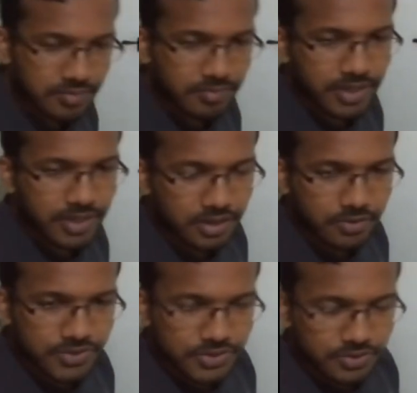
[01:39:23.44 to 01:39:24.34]
many
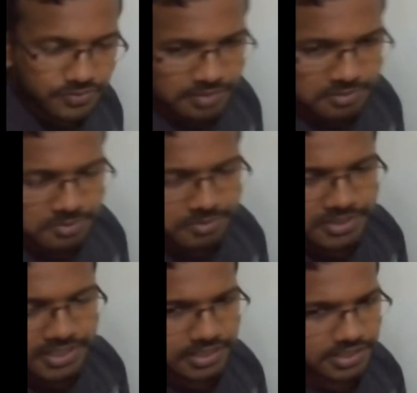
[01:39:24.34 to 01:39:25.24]
thousands of times per
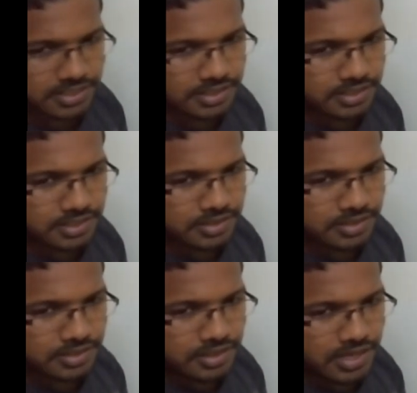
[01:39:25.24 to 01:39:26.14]
second,
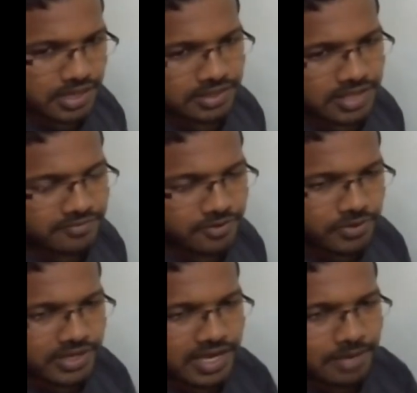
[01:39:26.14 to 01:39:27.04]
and it will
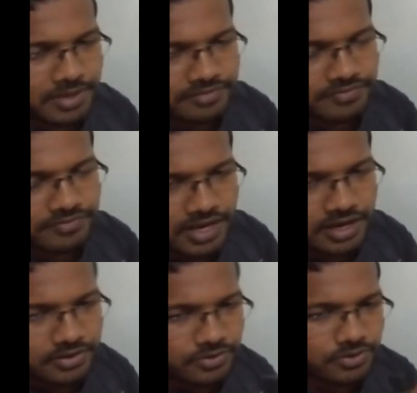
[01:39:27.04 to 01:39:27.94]
only happen if
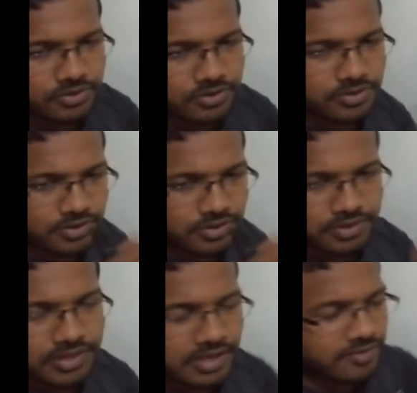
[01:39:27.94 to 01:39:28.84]

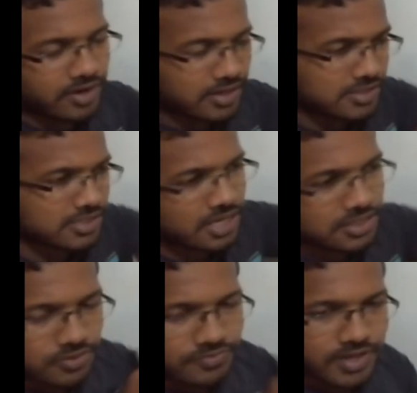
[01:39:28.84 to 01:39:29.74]
they have a
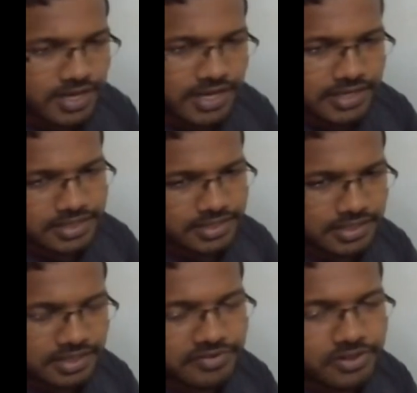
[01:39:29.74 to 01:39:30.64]
chance of colliding.
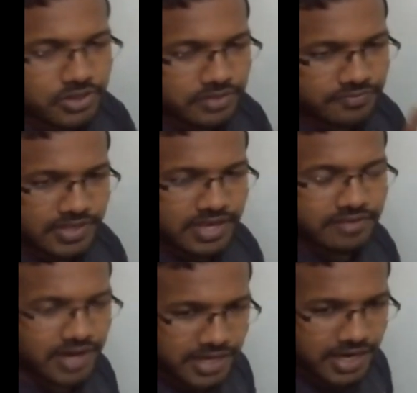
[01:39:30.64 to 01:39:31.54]
Even if they have
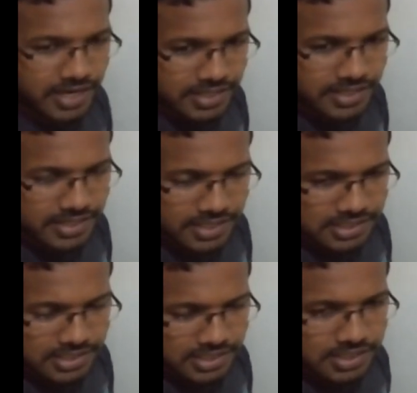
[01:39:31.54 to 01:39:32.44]
high kinetic
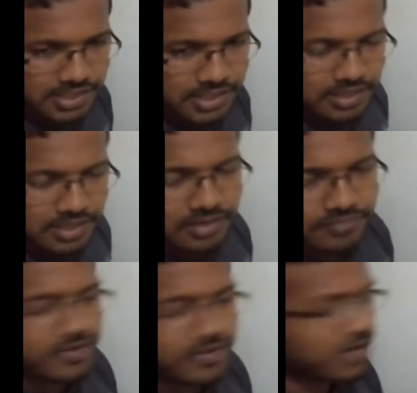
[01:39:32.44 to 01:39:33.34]
energy,
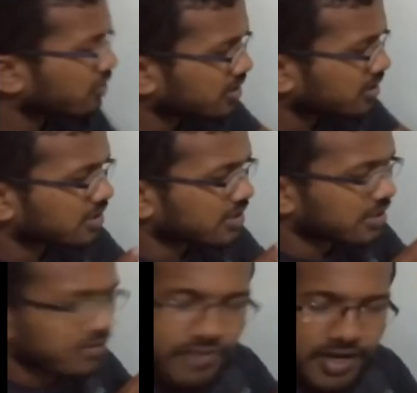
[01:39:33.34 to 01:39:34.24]
they are not
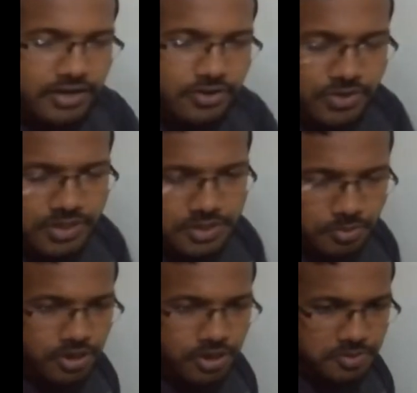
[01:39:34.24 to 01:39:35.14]
confined to a
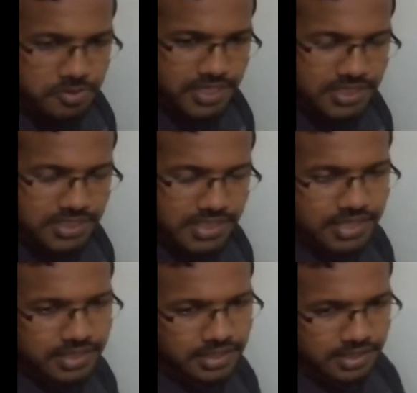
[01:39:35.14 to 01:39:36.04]
small space,
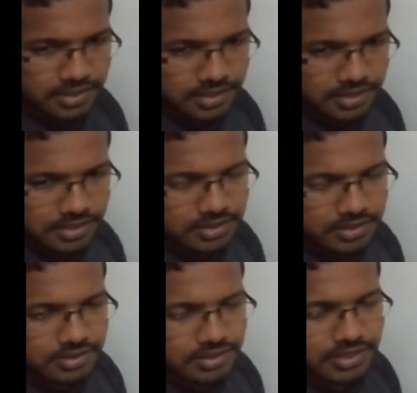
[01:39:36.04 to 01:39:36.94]
then
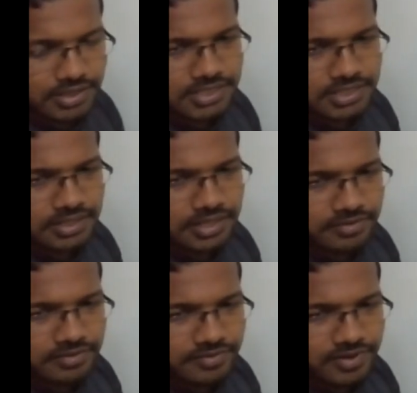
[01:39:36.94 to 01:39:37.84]
the reaction
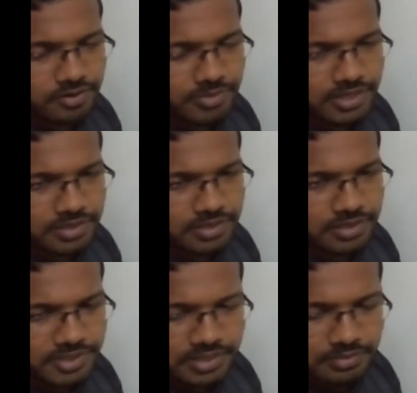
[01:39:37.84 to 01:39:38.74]
rate will not be
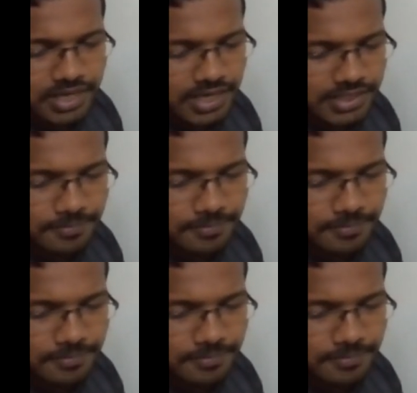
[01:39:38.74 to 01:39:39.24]
appreciably high.